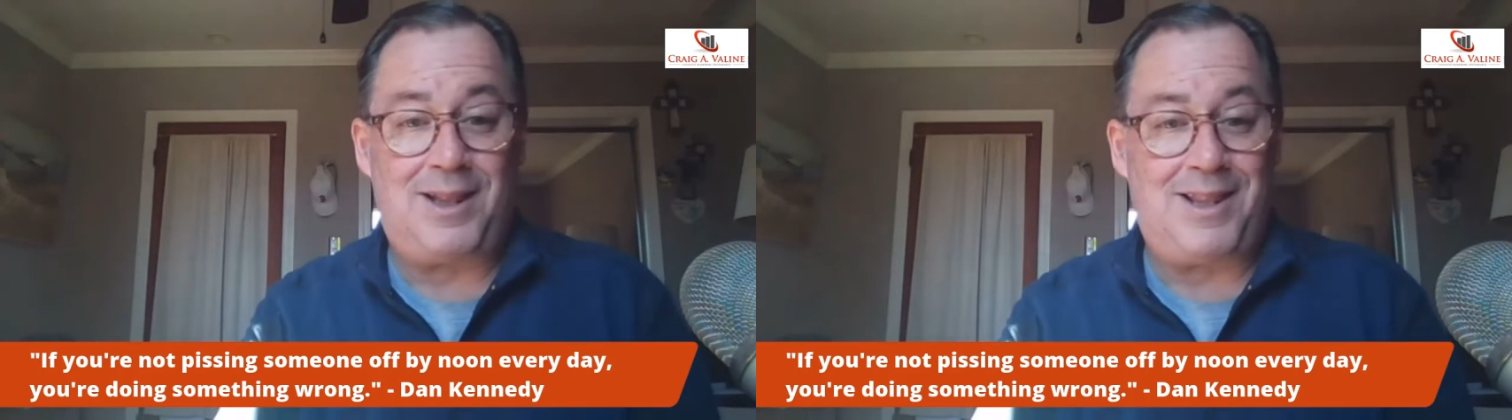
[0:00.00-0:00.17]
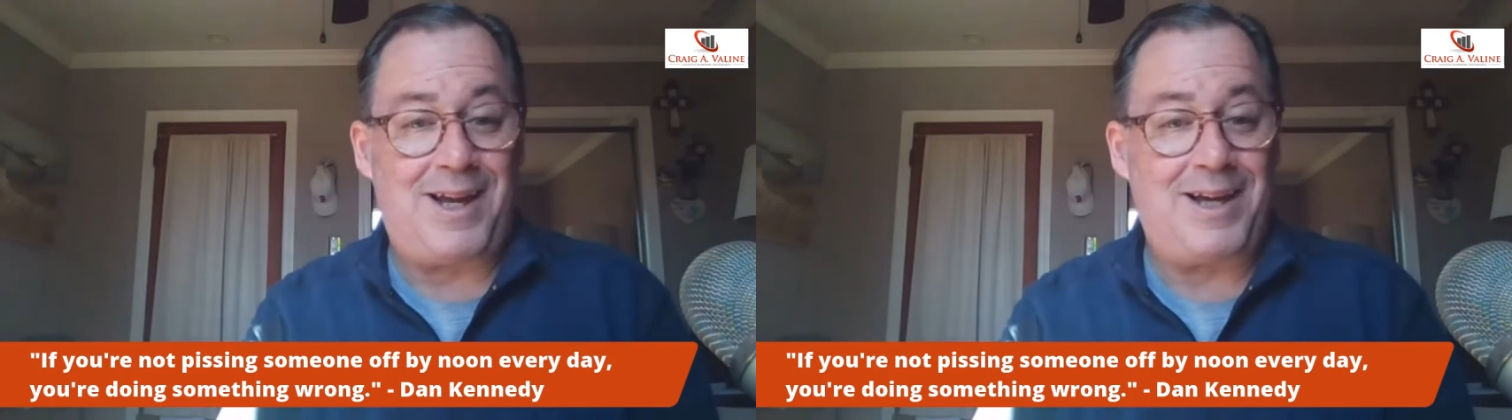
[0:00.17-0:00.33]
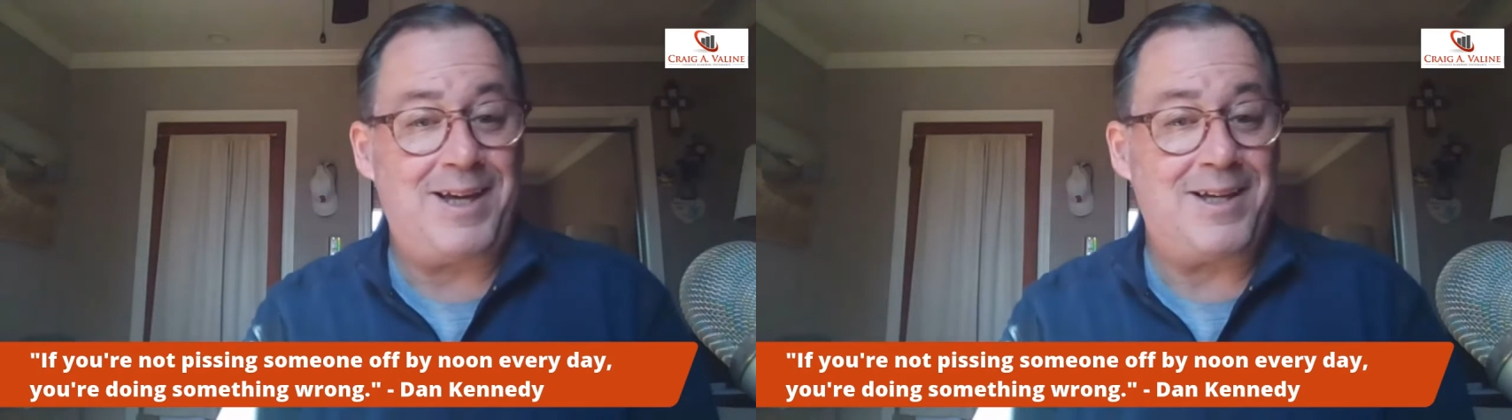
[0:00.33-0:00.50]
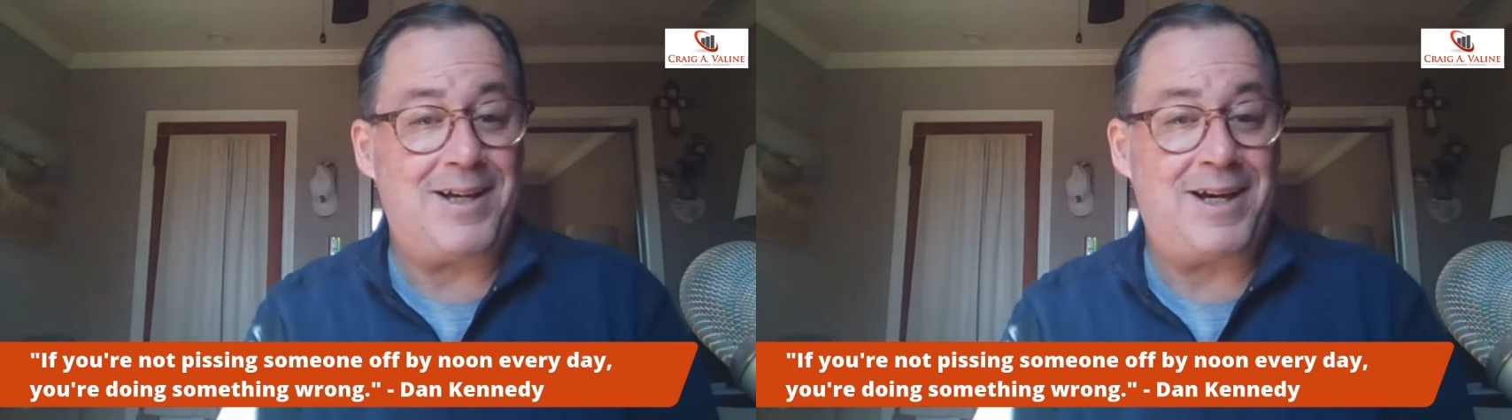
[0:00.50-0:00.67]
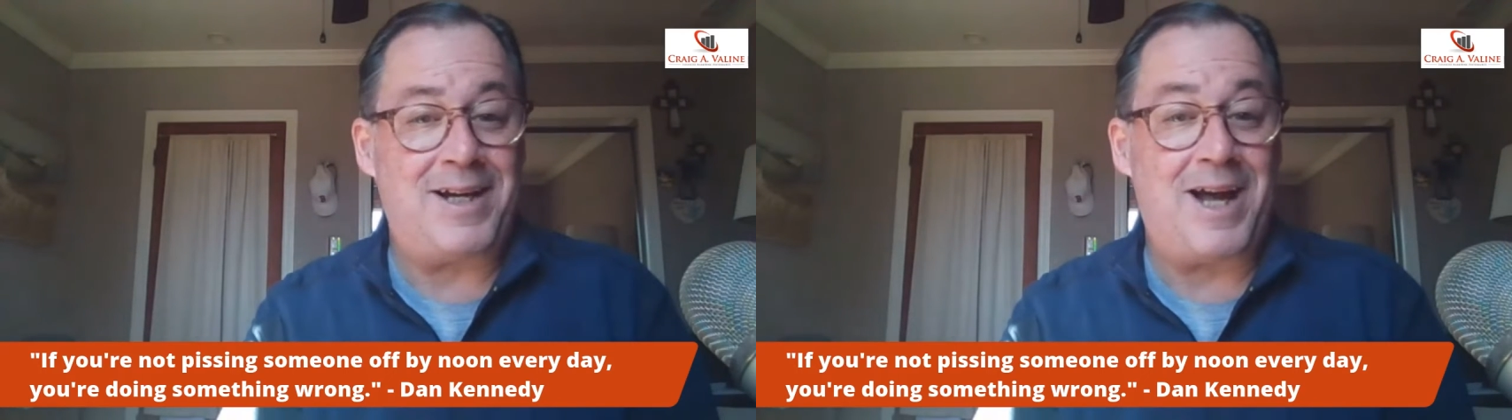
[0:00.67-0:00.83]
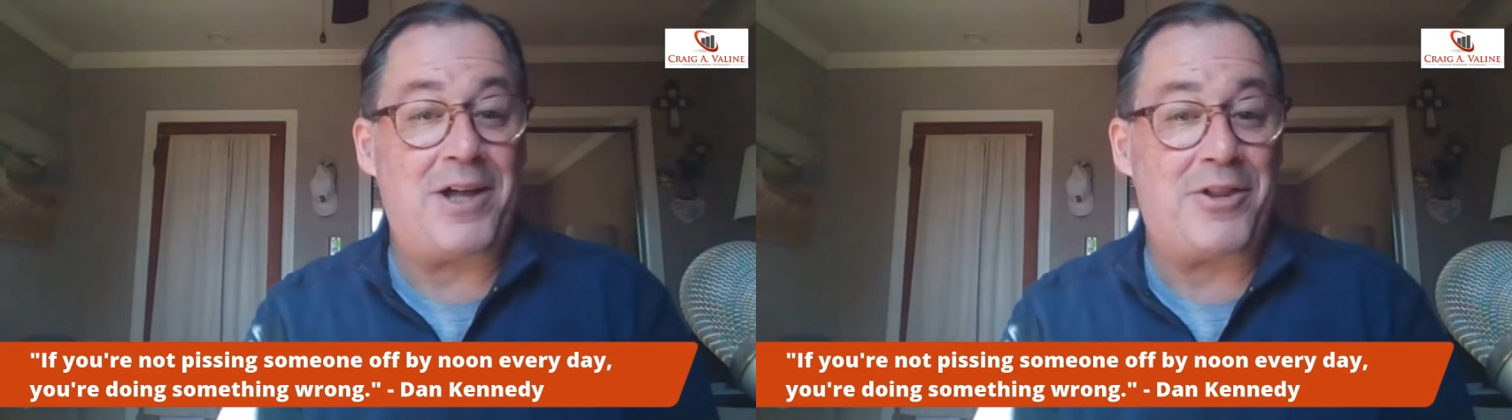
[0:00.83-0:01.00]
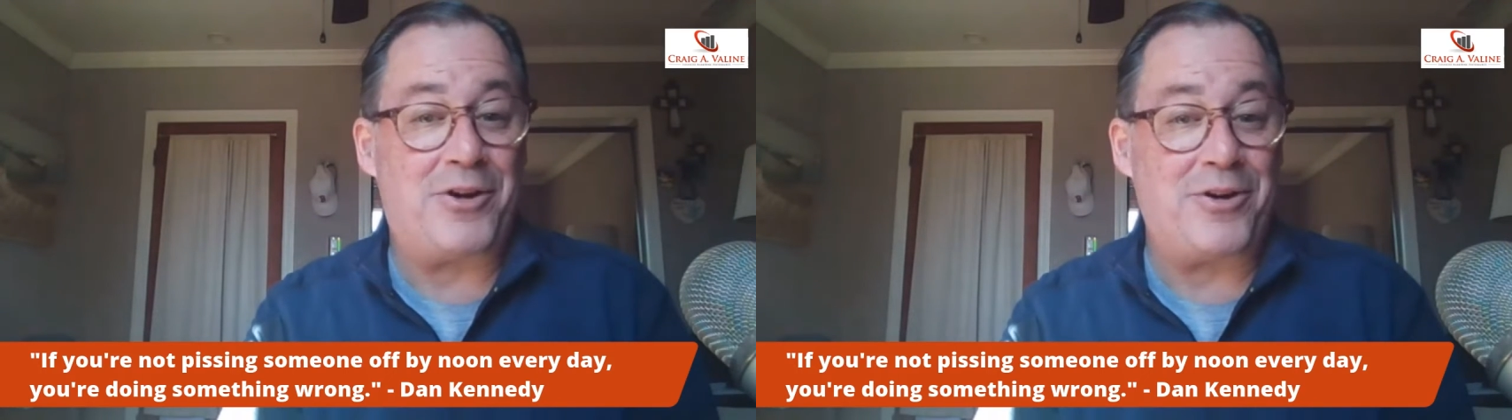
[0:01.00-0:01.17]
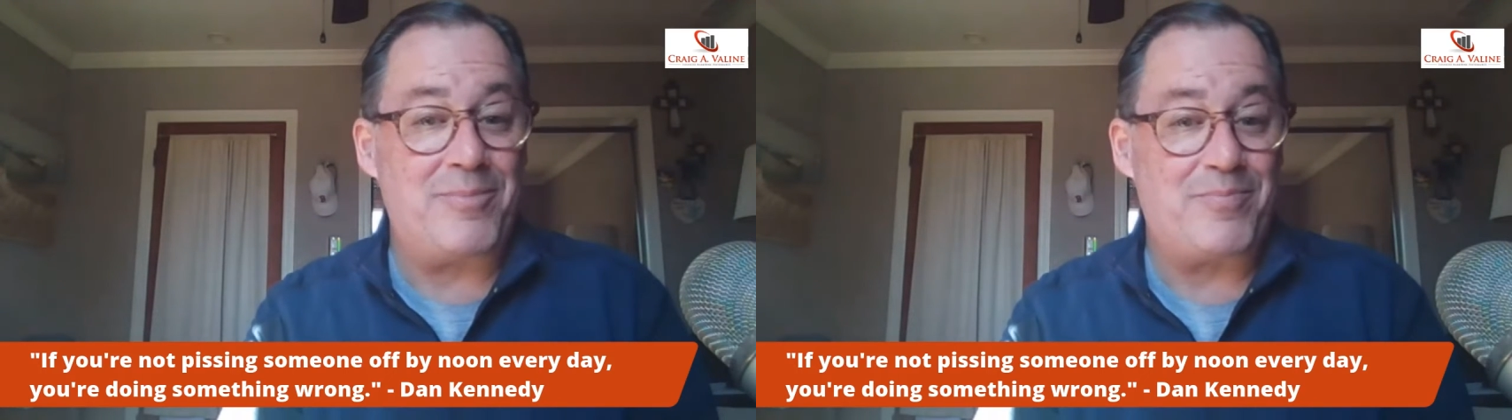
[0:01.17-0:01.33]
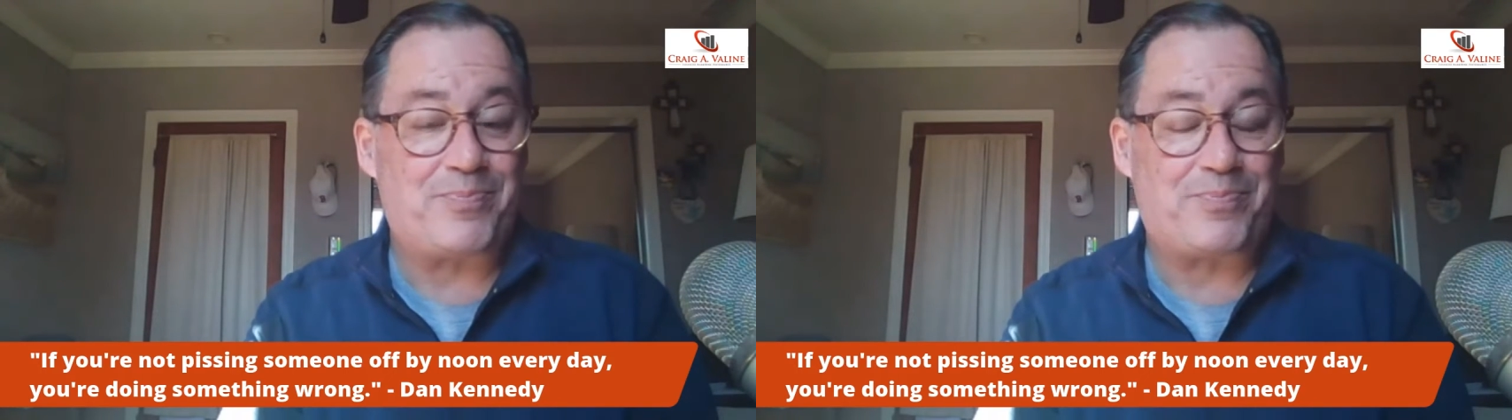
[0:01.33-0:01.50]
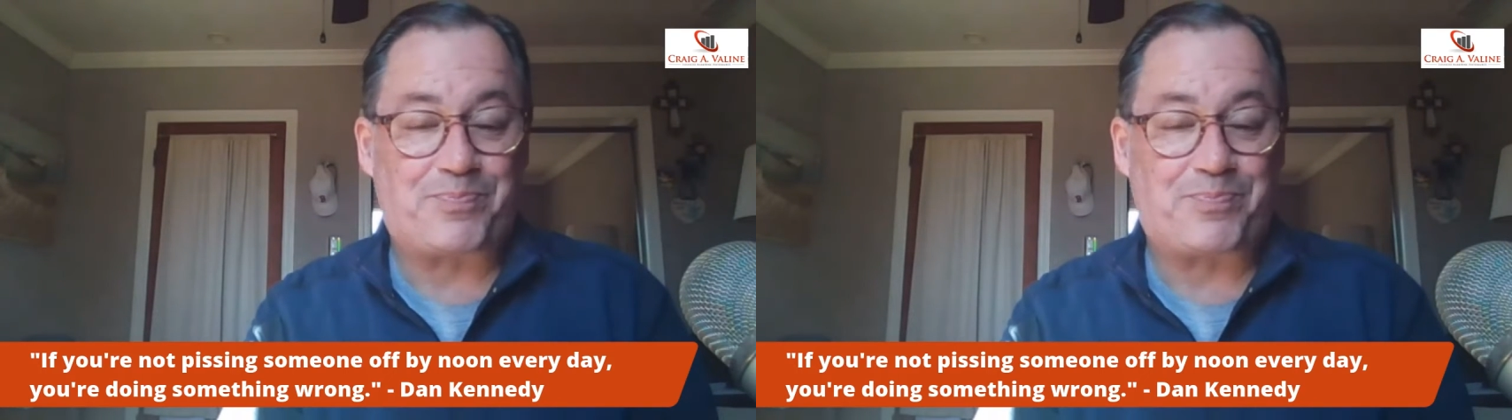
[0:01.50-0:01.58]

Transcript: like an other,